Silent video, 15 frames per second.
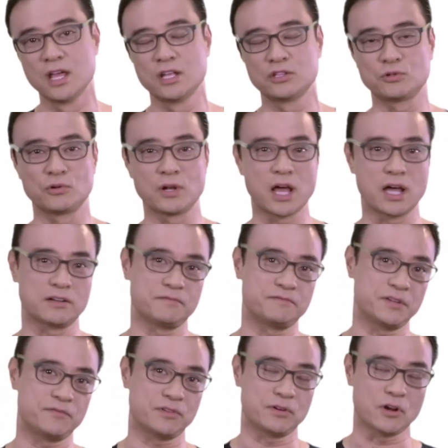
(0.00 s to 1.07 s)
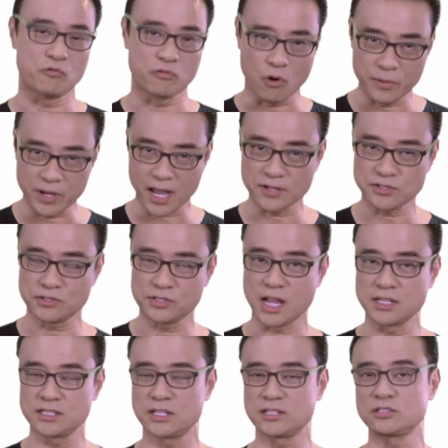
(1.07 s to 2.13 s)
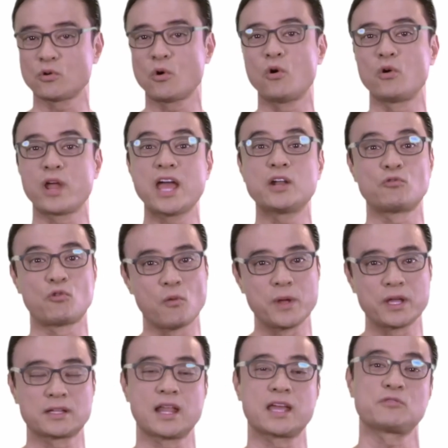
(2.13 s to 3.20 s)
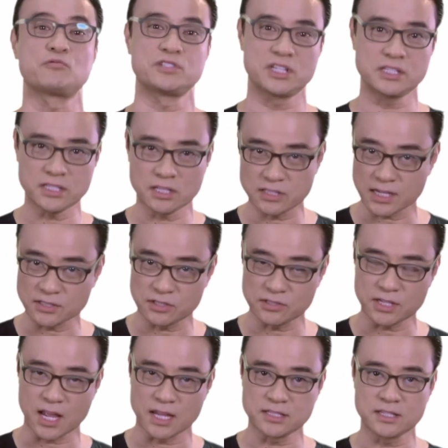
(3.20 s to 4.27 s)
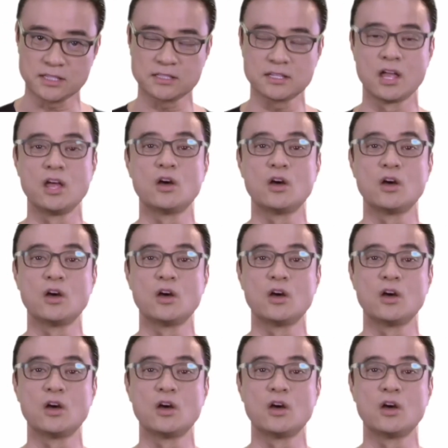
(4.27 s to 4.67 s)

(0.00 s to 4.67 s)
do a lot of different aerobic exercises or anaerobic like resistance exercises,